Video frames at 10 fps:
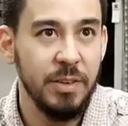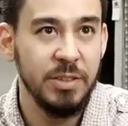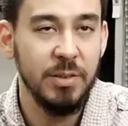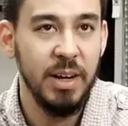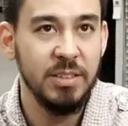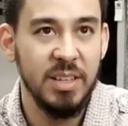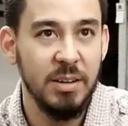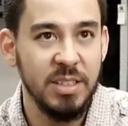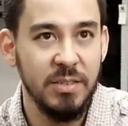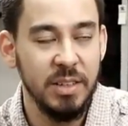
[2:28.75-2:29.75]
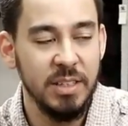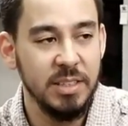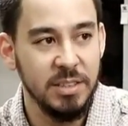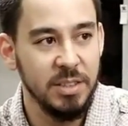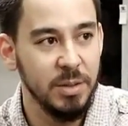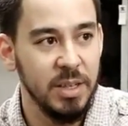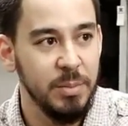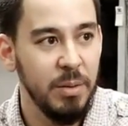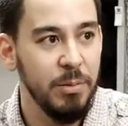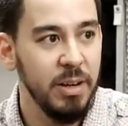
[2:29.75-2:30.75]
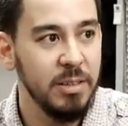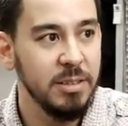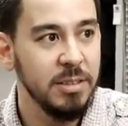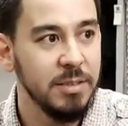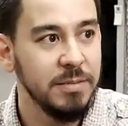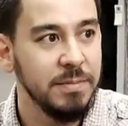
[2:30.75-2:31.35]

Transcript: the first records I was ever listening to were hip hop records.